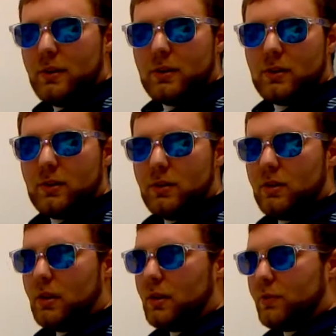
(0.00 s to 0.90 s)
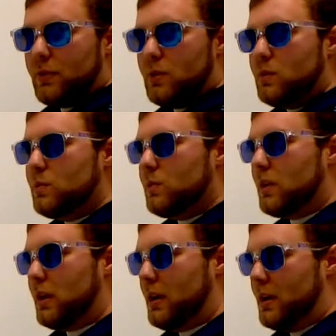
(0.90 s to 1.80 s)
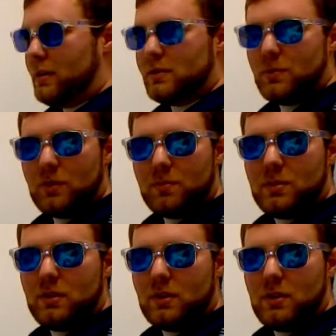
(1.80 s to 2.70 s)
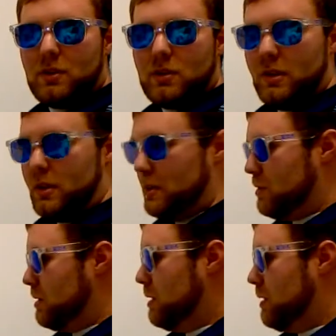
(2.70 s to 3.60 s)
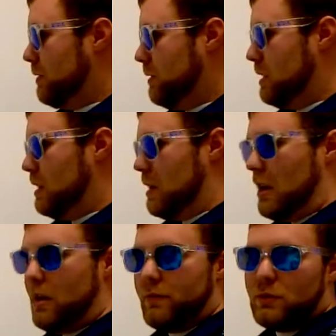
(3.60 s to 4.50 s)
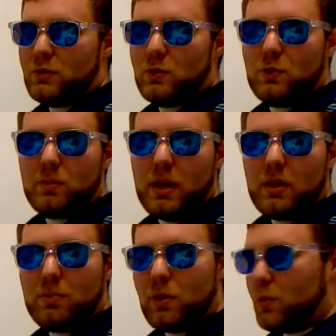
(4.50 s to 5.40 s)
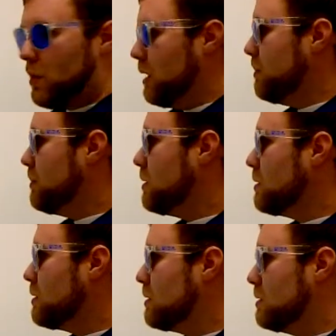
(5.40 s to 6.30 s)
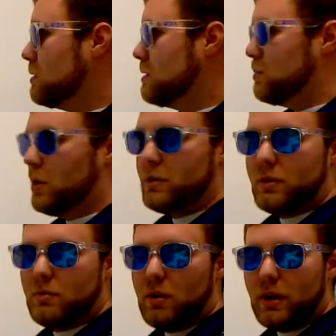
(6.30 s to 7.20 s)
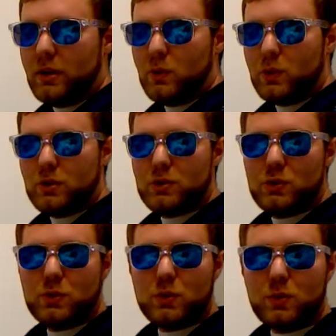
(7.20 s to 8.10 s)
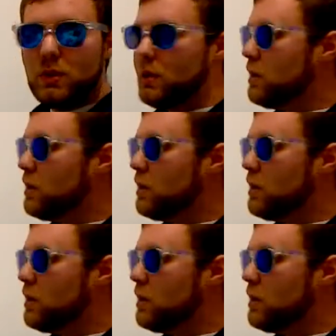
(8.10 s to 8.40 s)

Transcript: Good afternoon, class. Welcome to another edition of the After School Math Program, sponsored by yours truly.